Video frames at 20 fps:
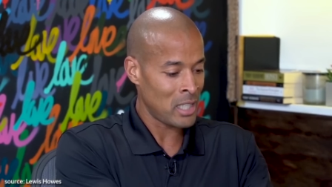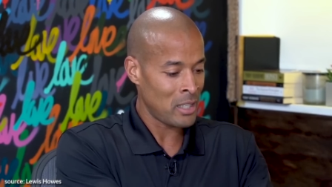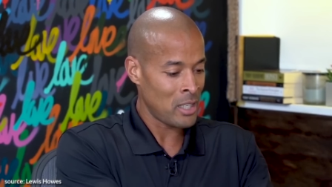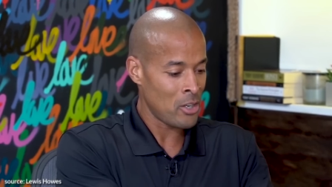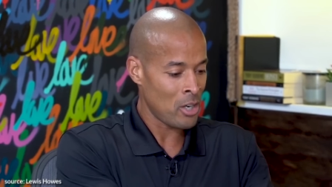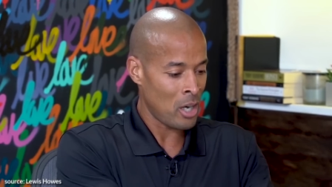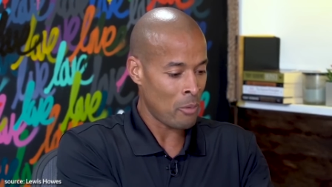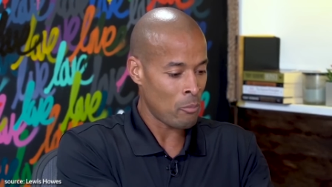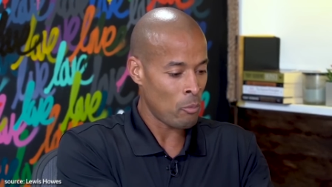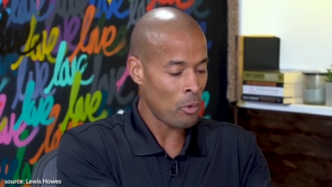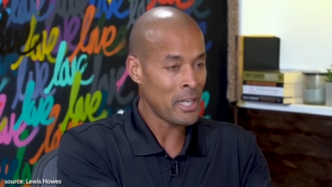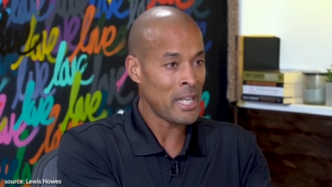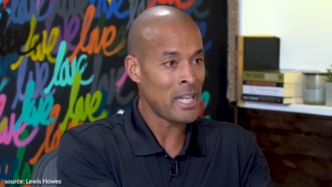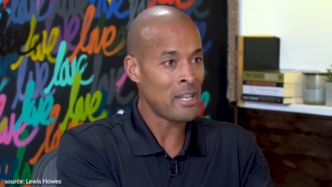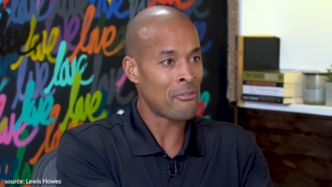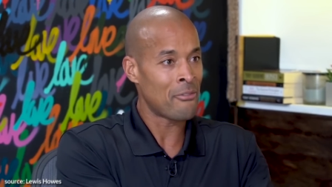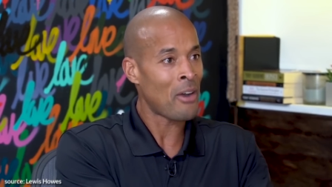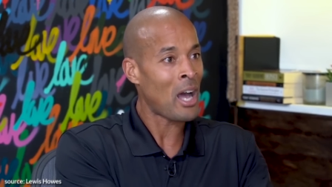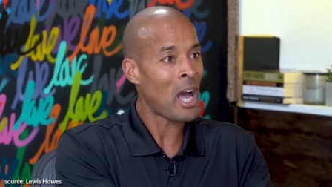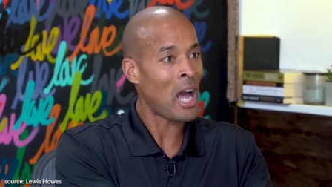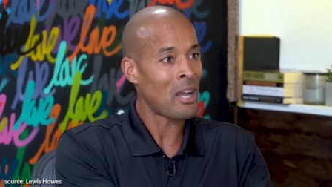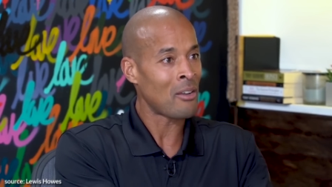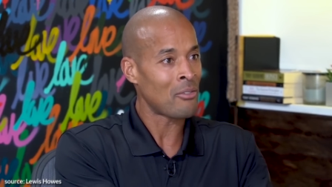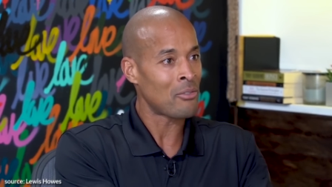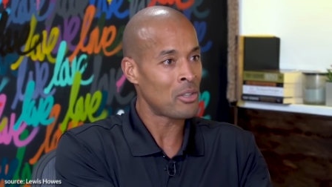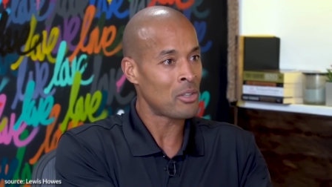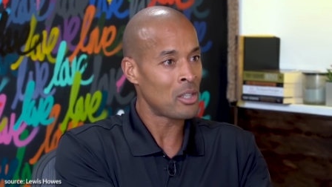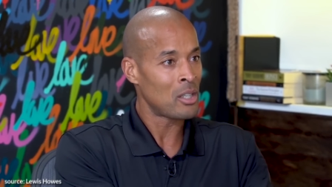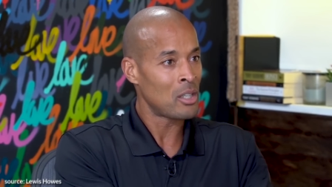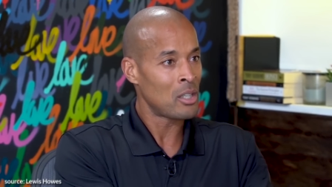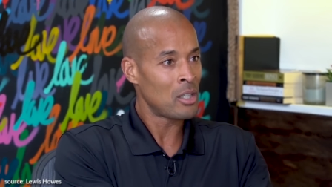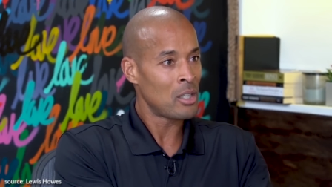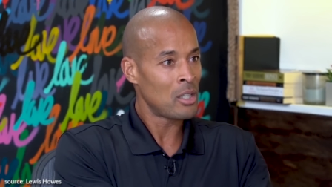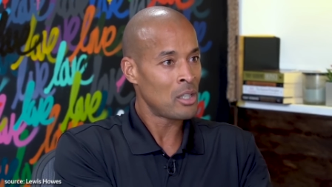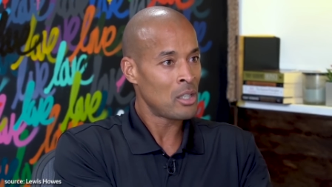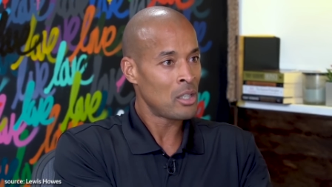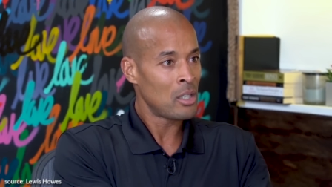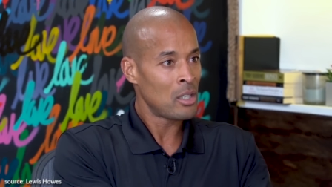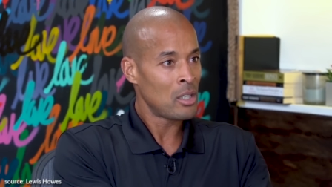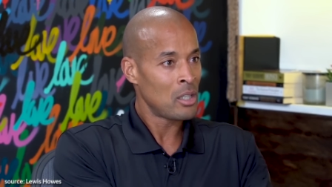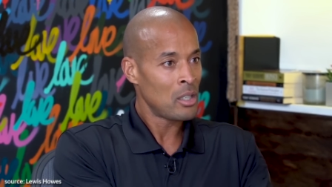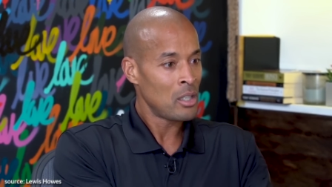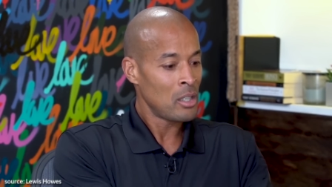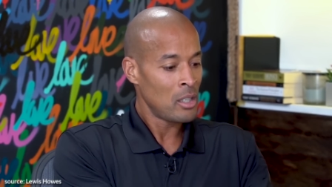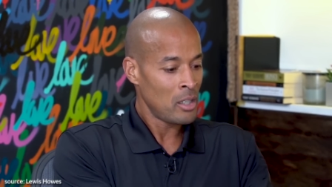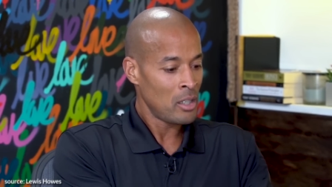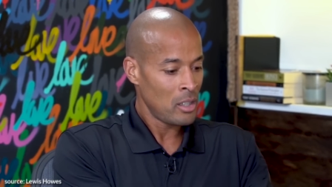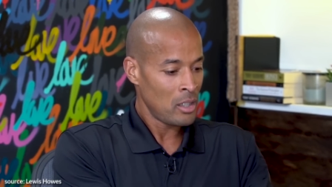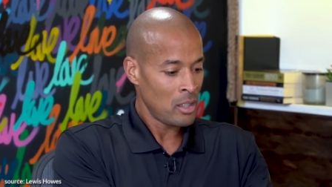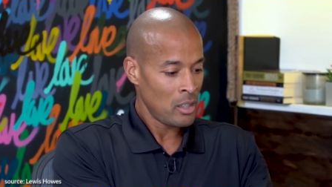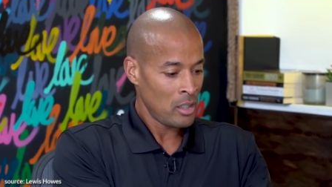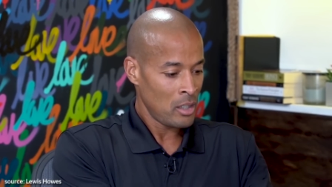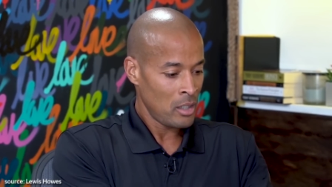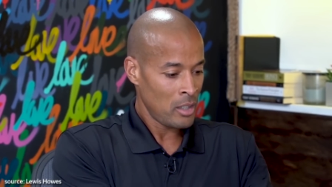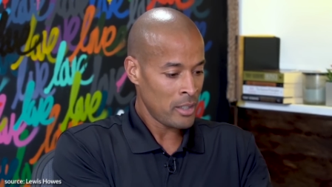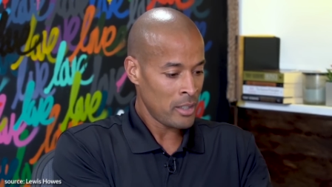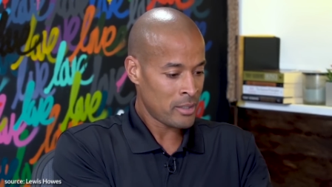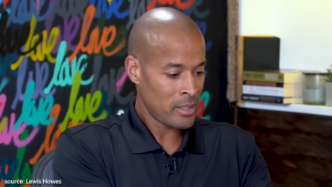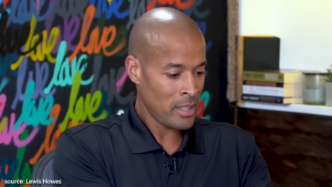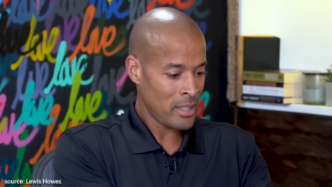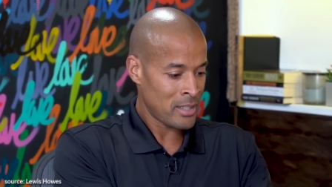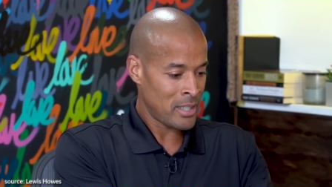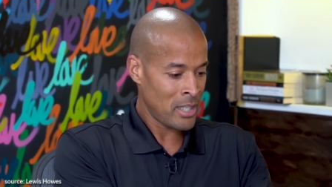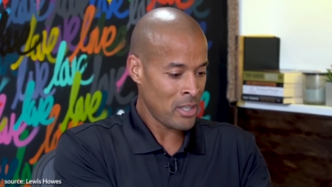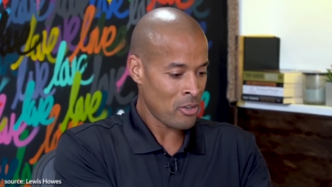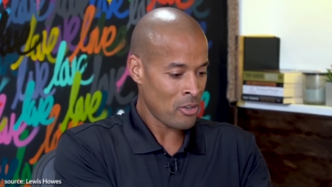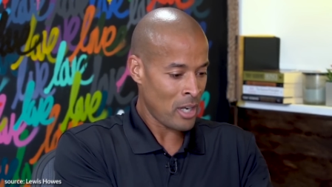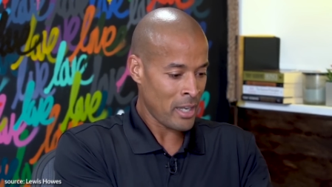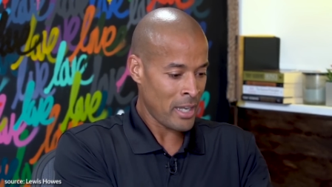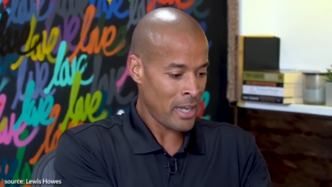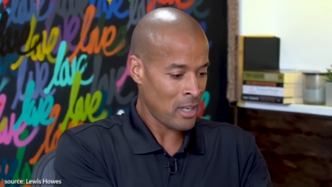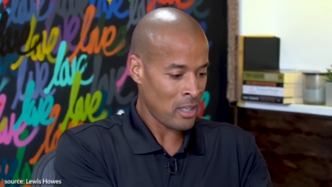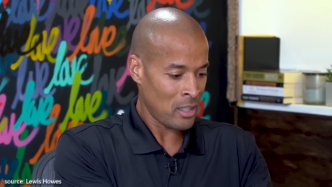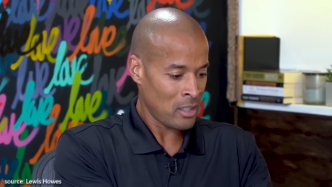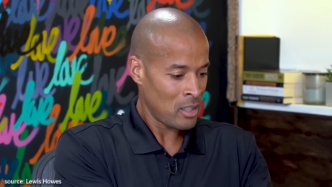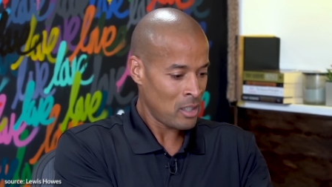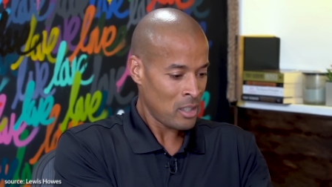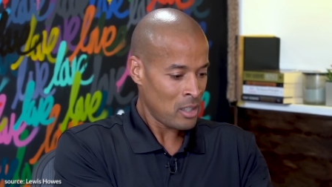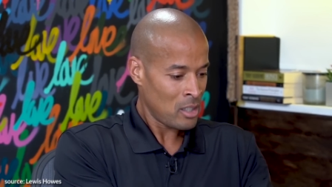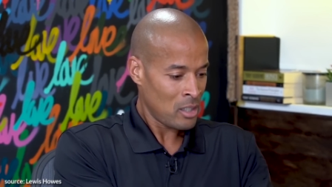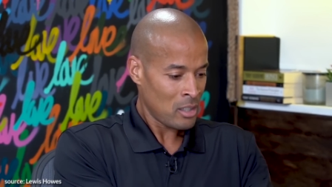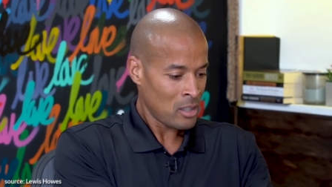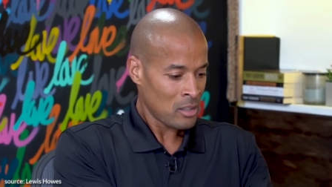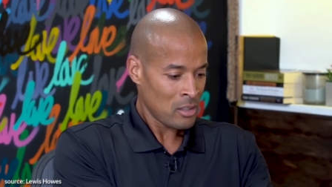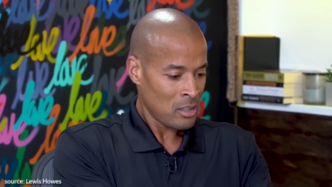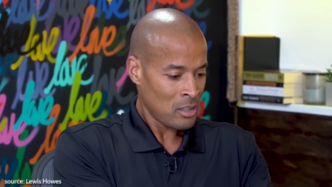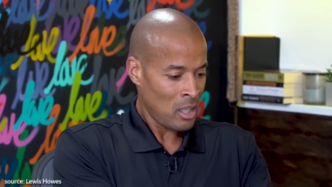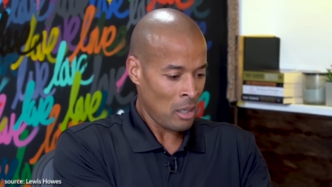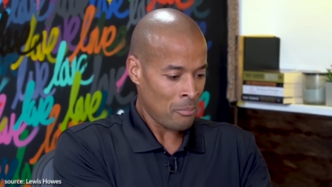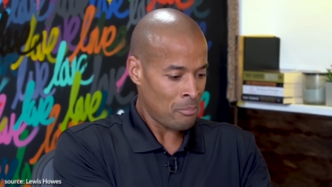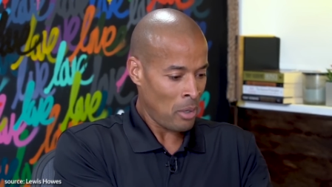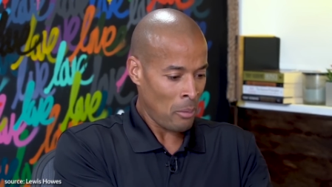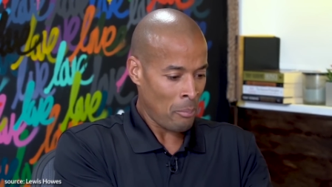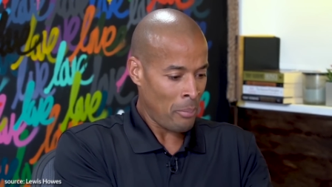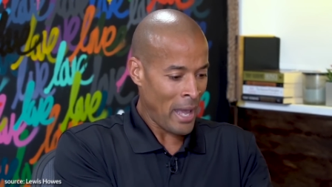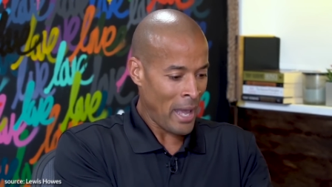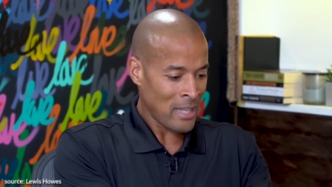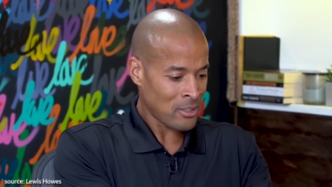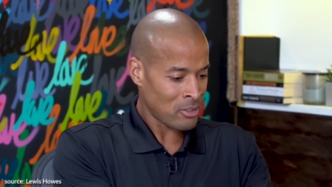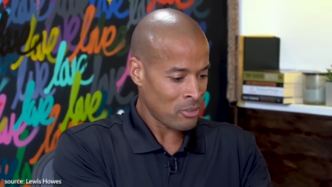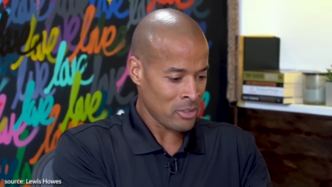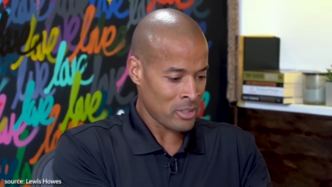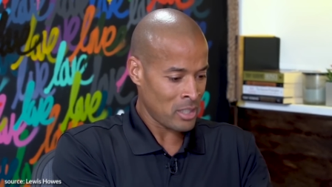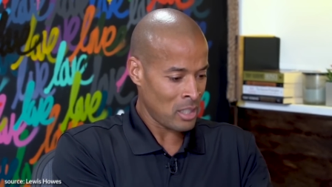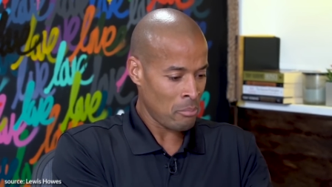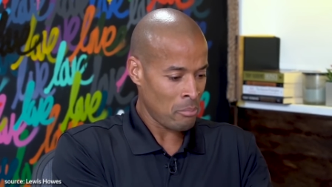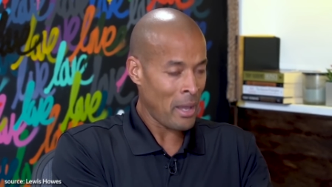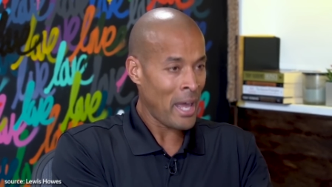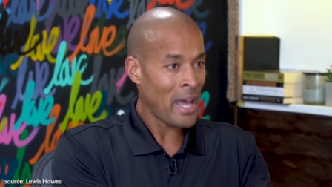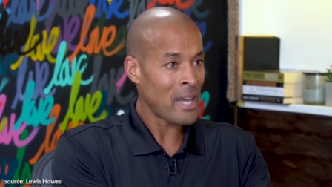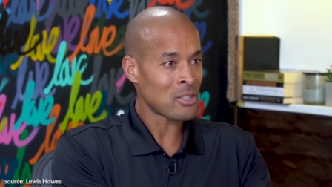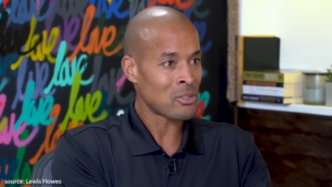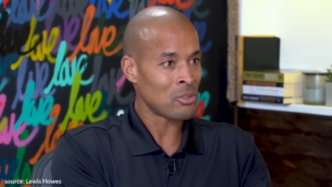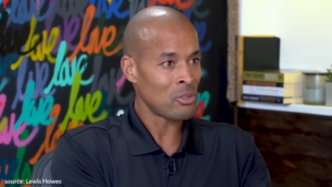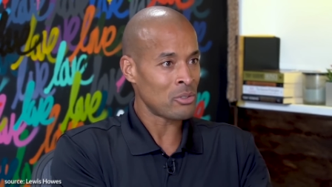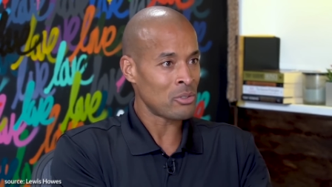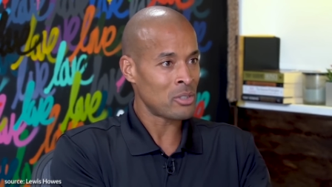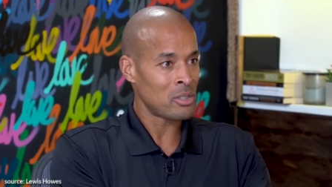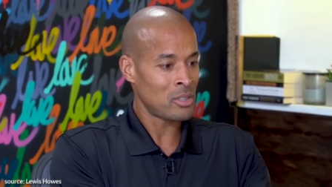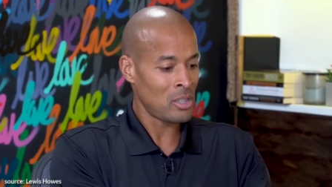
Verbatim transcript: It said here, I'm 185. It says here, I got a, a, a bachelor's and a master's.